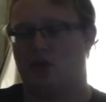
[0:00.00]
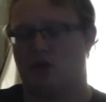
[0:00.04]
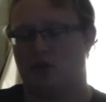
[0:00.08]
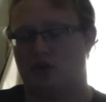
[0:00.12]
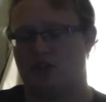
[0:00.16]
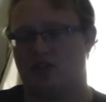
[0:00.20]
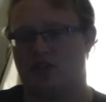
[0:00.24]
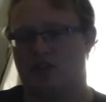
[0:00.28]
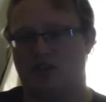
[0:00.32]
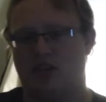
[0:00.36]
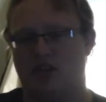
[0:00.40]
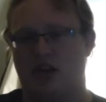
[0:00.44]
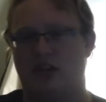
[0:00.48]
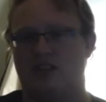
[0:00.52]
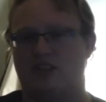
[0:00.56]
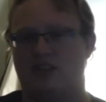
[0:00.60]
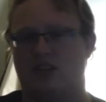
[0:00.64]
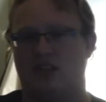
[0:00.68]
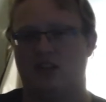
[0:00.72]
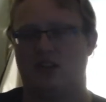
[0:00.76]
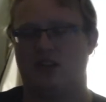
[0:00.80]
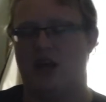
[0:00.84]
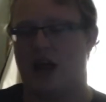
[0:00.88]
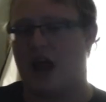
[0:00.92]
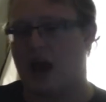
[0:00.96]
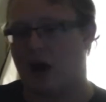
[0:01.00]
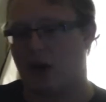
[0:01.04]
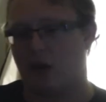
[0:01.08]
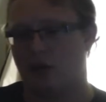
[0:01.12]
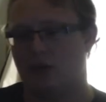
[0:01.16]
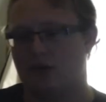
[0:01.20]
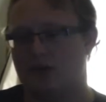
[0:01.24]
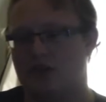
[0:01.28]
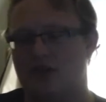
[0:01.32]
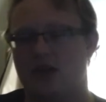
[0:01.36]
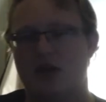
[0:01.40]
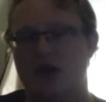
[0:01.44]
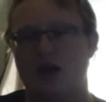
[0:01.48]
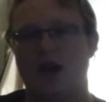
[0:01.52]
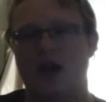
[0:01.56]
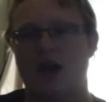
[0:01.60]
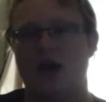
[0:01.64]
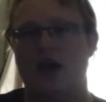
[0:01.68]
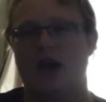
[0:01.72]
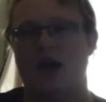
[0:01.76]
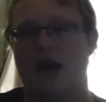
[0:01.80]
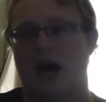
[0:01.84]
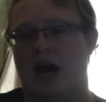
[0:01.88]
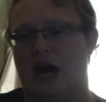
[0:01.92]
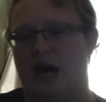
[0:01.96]
on crystallized clouds,
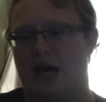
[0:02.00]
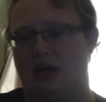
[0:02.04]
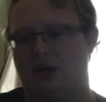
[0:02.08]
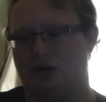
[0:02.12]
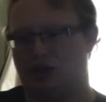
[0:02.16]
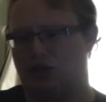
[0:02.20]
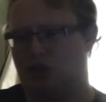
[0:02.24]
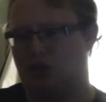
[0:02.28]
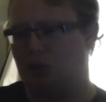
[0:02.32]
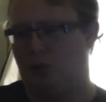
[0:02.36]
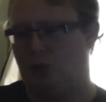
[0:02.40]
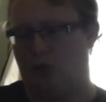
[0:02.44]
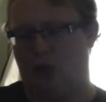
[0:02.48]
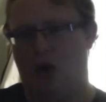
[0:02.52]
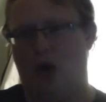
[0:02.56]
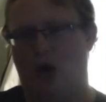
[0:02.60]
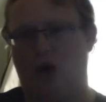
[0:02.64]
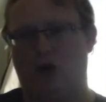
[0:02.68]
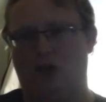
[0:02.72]
super